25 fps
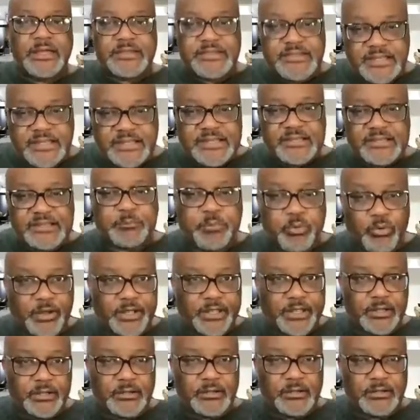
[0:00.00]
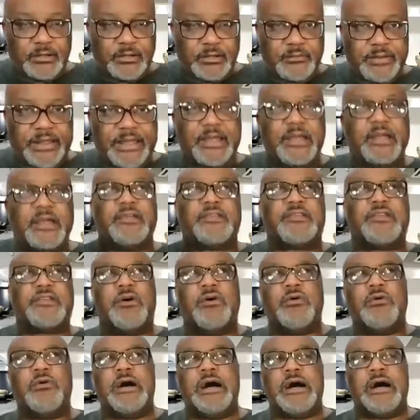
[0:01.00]
To this point, right?
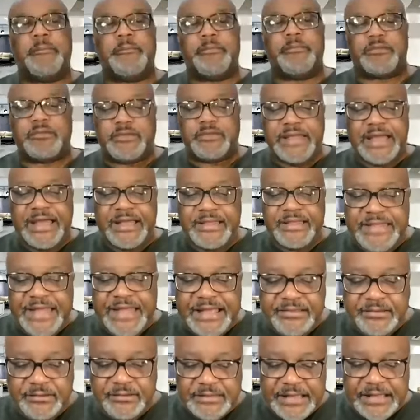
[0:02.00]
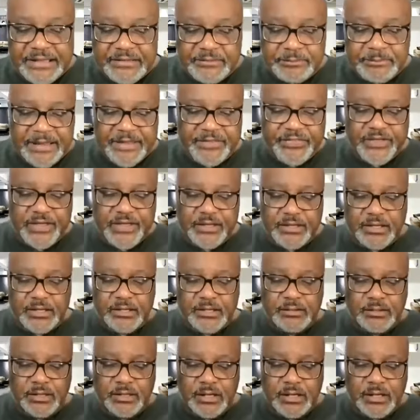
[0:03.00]
So, um, so that that's that's my thinking.